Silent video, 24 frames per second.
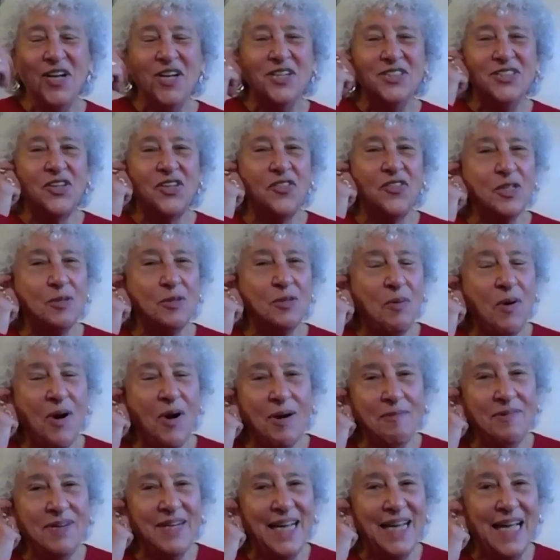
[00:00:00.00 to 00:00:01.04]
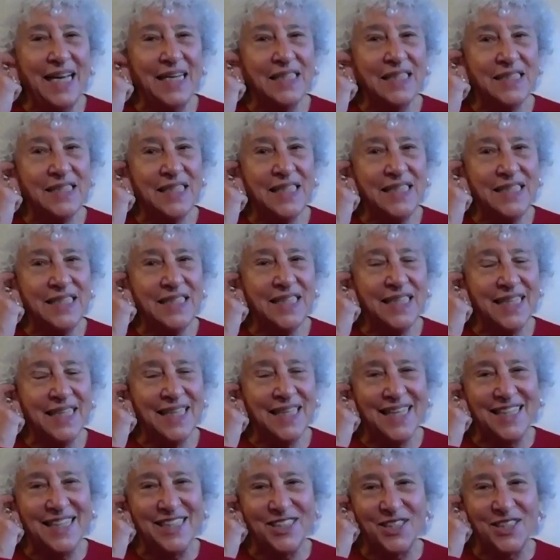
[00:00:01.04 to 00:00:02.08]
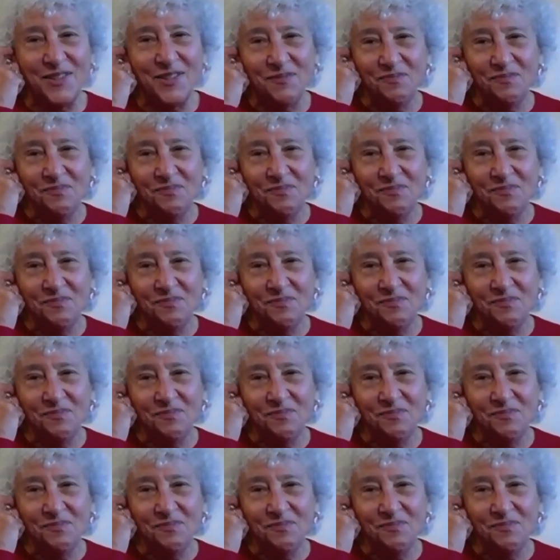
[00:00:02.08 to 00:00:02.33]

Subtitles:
So the department had a teaching kitchen.